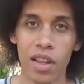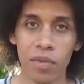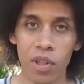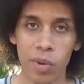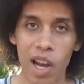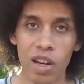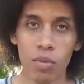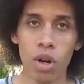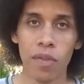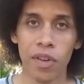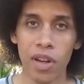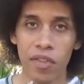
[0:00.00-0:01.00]
The Rhino
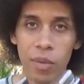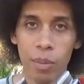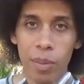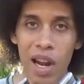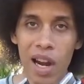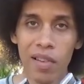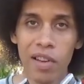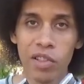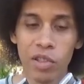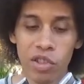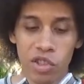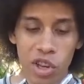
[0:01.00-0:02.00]
Morpher from Power
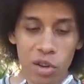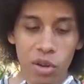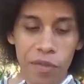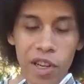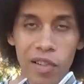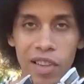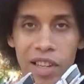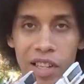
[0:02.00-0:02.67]
Rangers Jungle Fury.